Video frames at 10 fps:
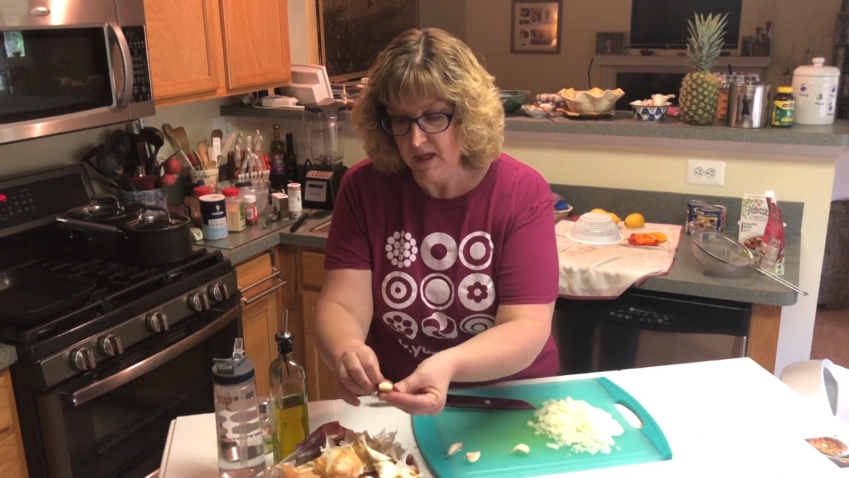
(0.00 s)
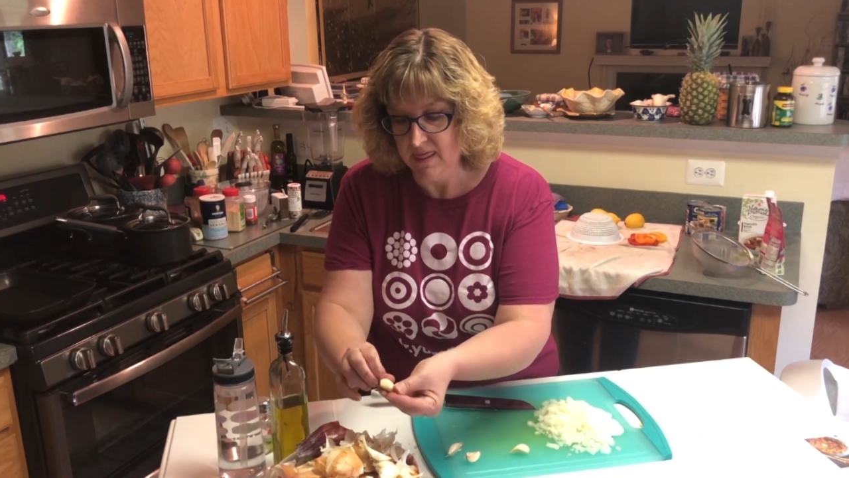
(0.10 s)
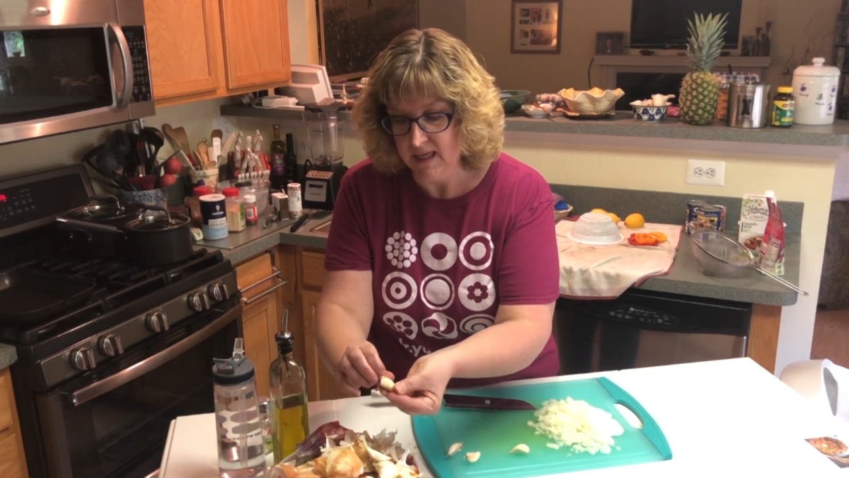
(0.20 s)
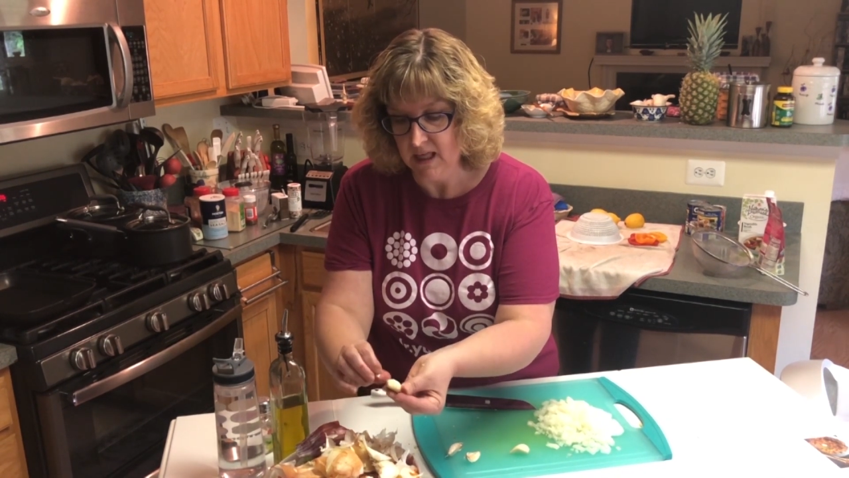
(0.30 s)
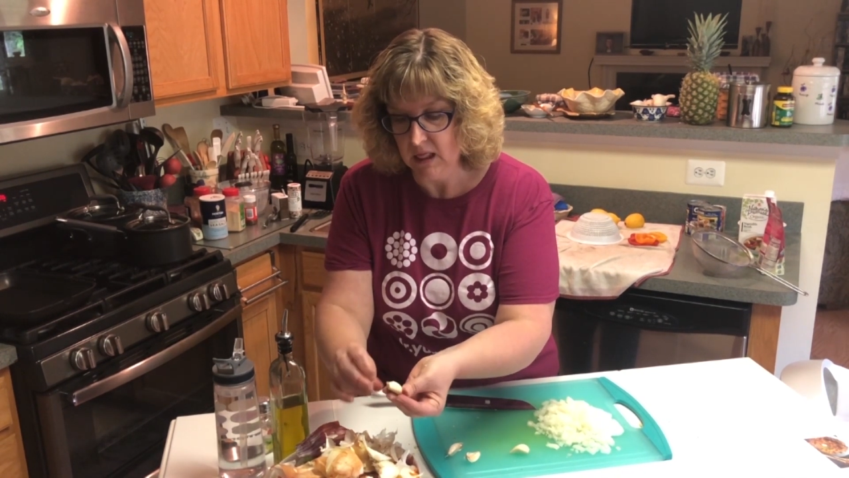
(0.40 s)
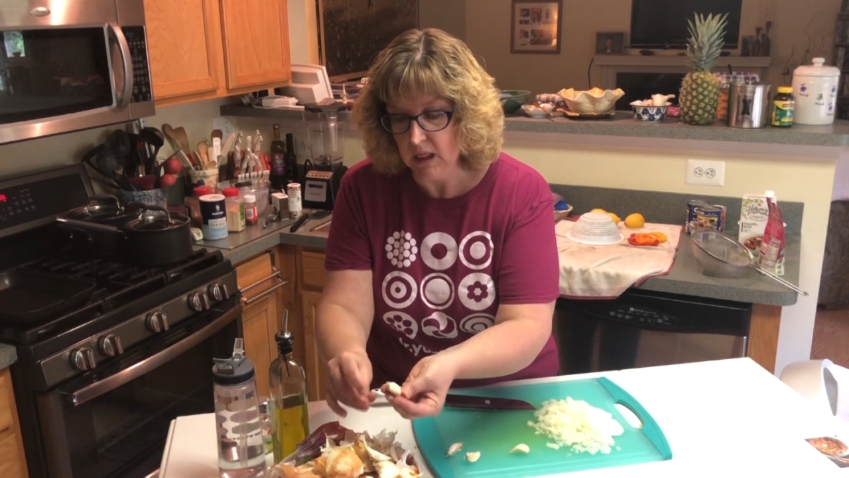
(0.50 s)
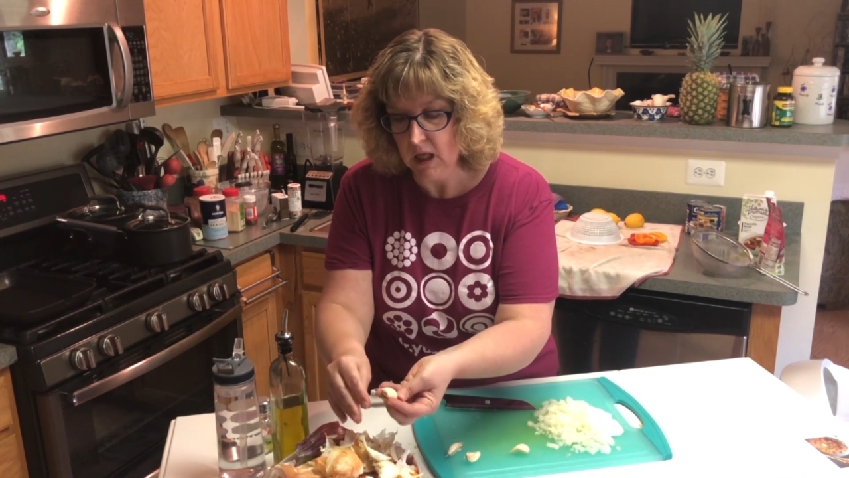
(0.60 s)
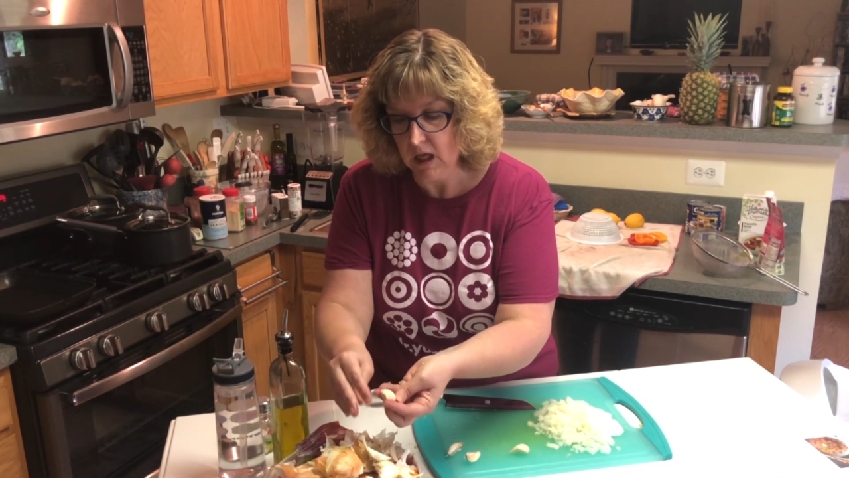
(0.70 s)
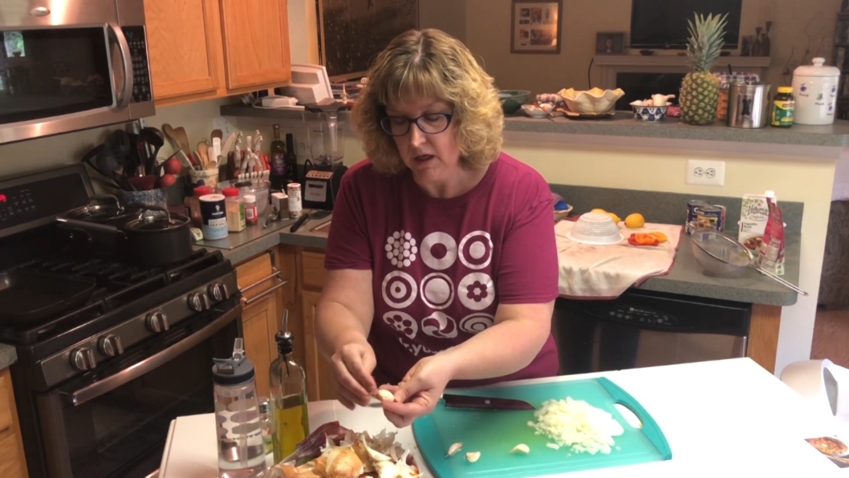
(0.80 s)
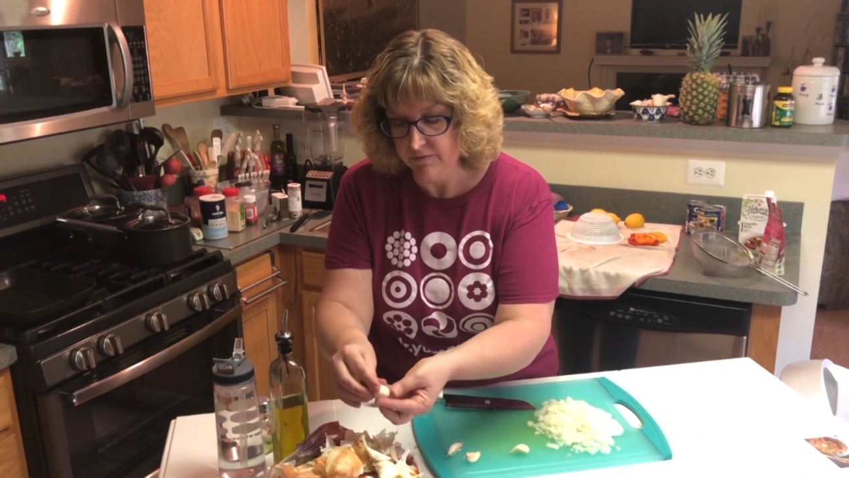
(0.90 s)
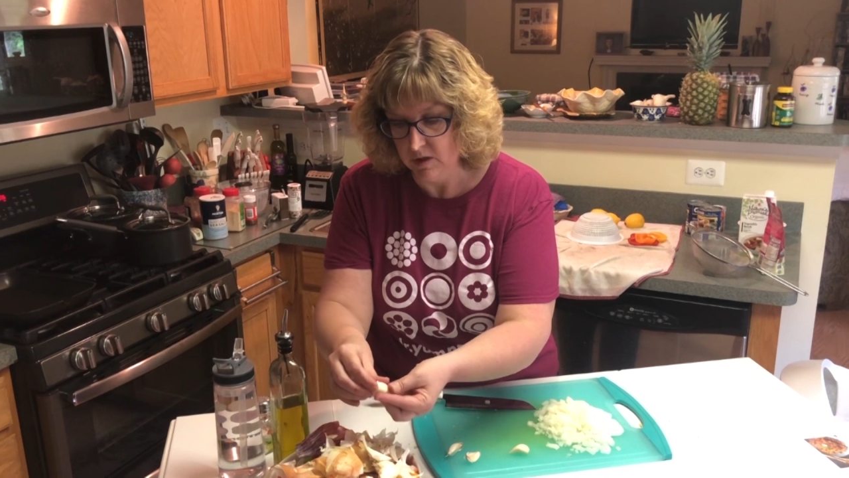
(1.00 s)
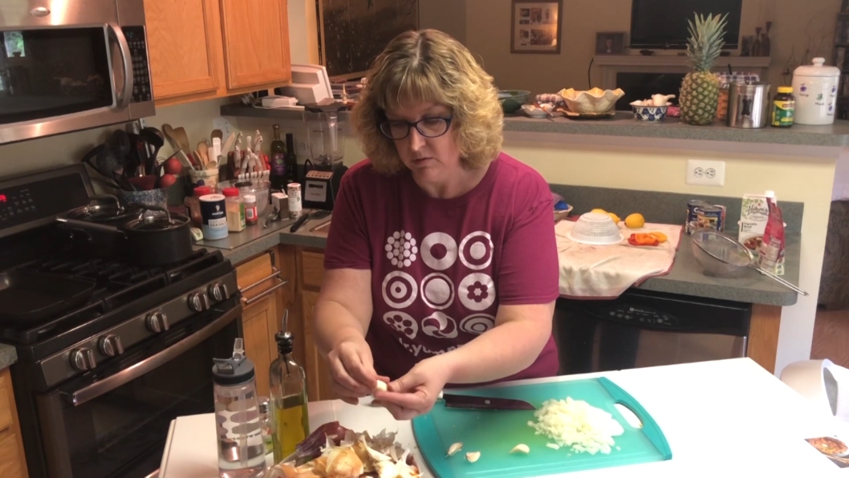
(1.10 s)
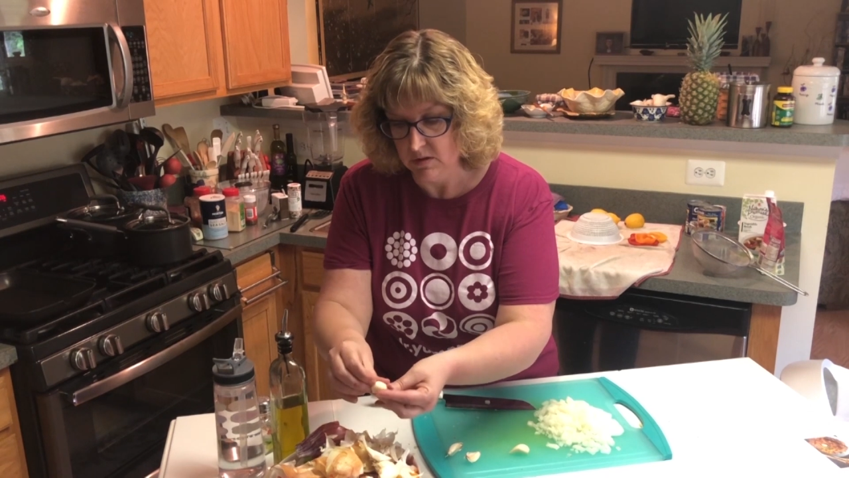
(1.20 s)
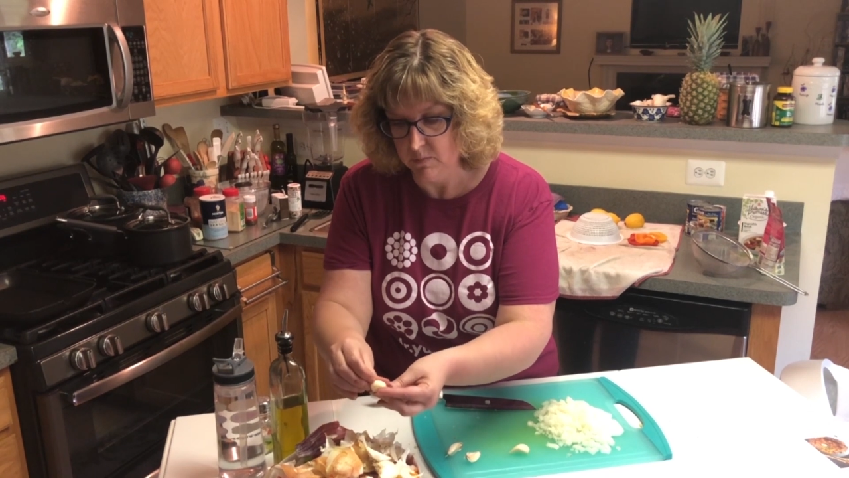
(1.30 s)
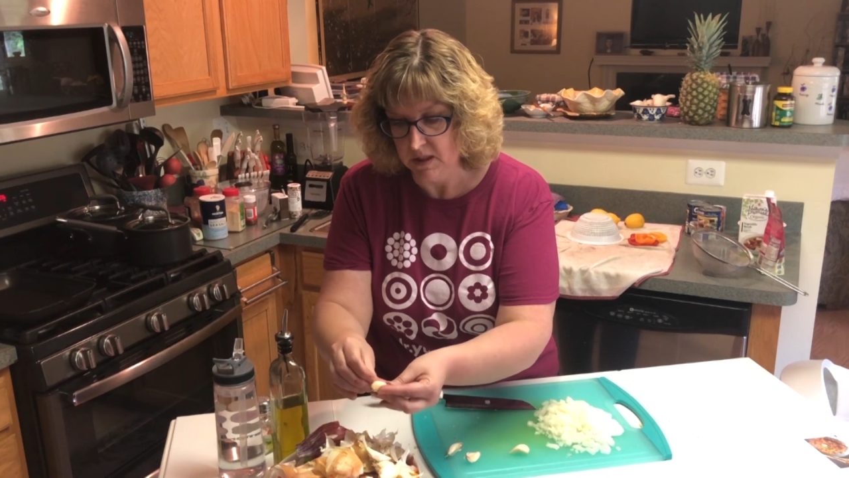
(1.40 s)
and they love
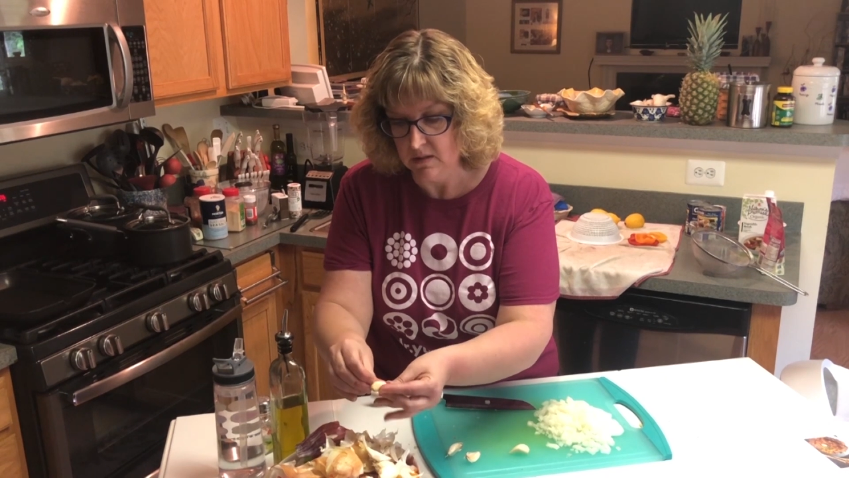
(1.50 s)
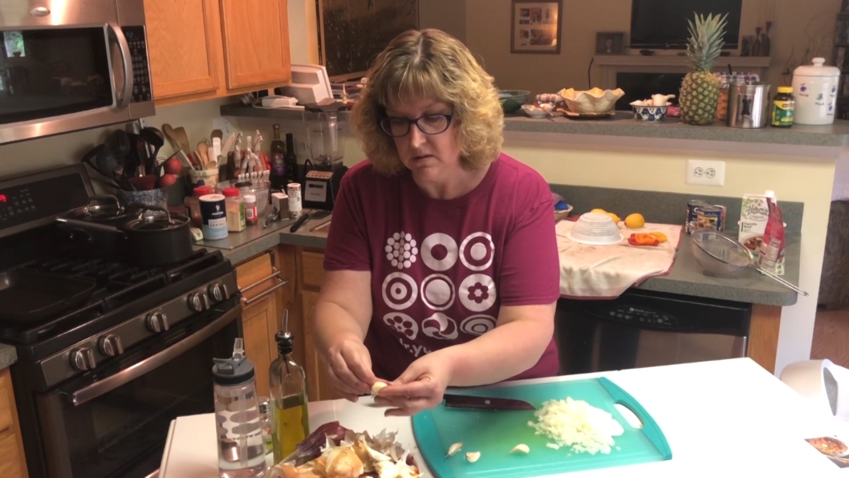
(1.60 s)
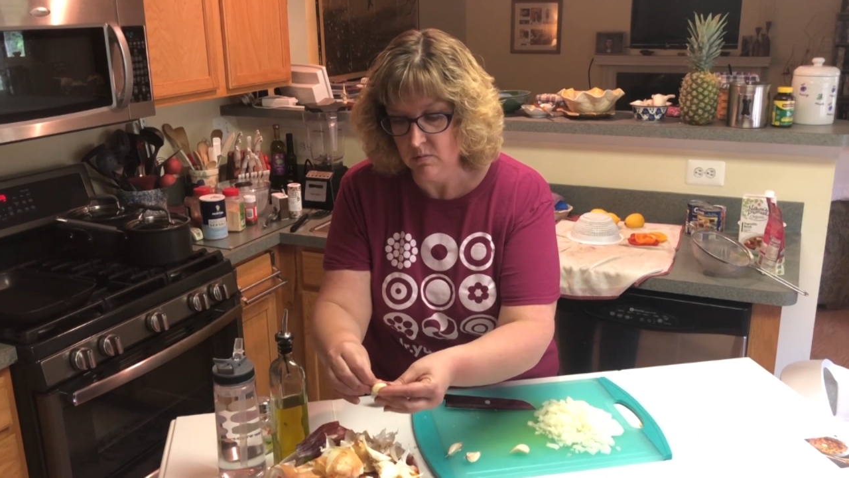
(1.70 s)
Noah's beans.